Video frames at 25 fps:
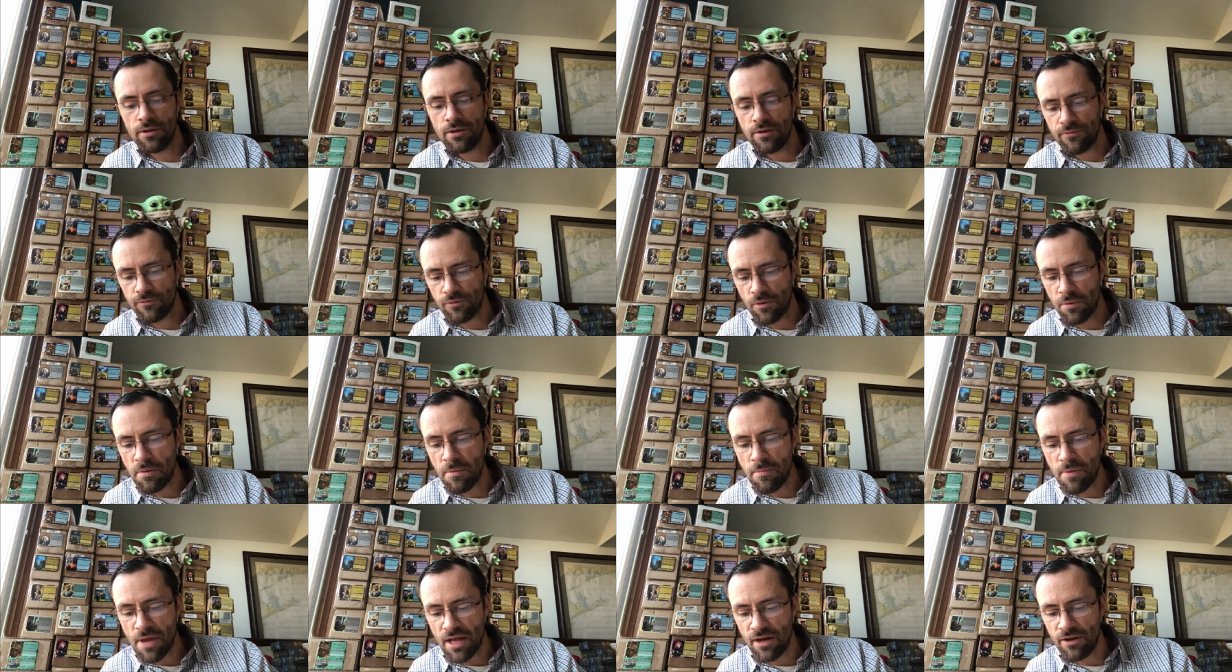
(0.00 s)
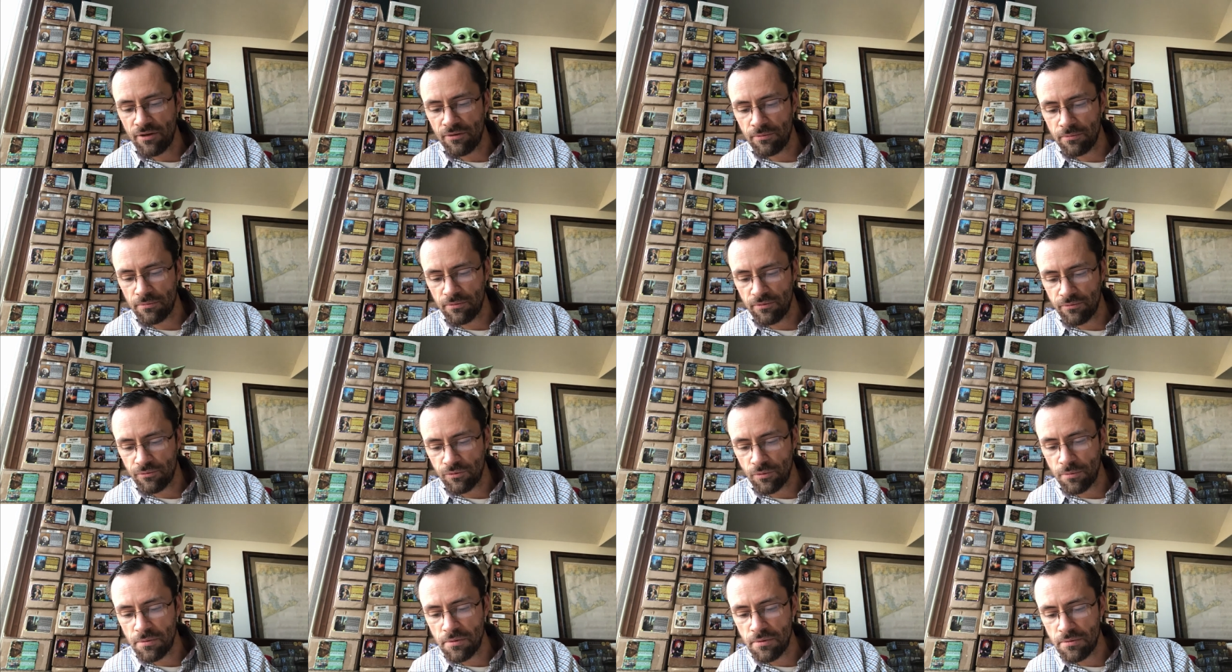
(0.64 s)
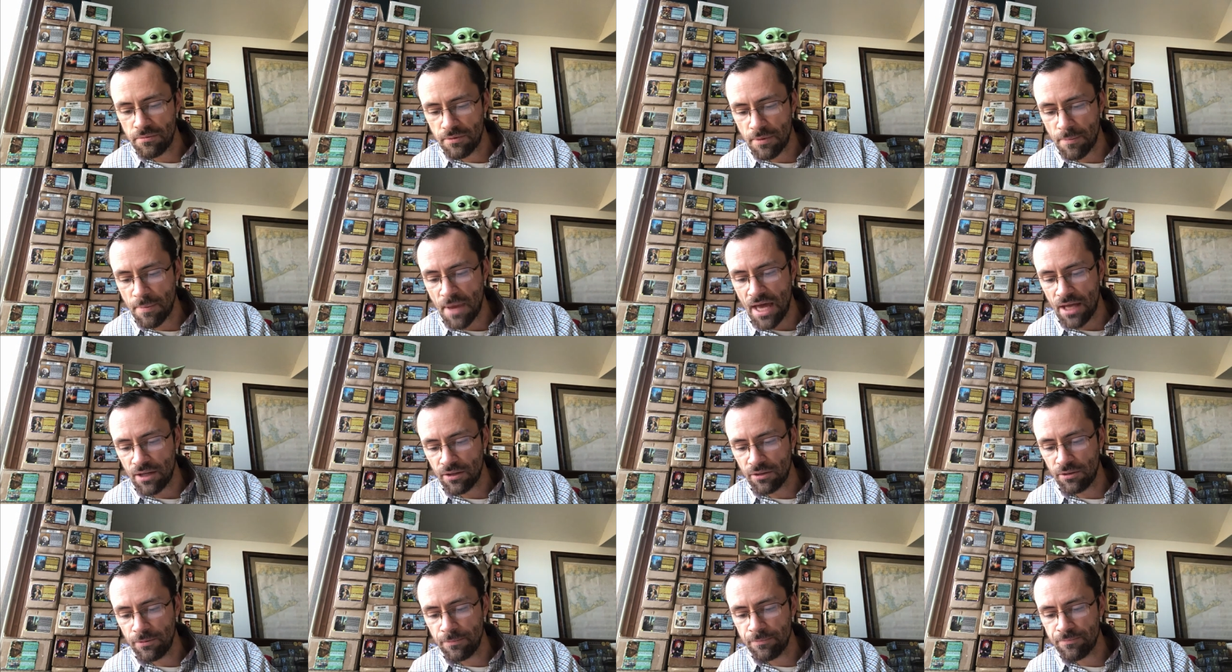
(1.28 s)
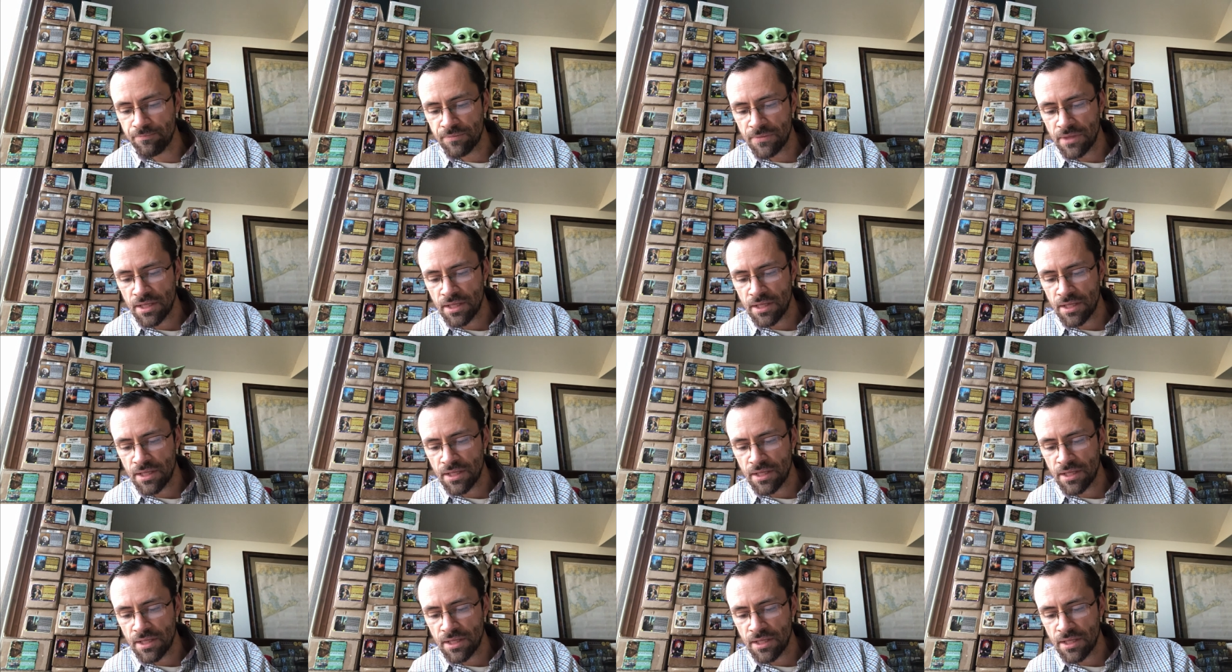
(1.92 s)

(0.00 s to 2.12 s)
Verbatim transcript: from the battle, from the battle,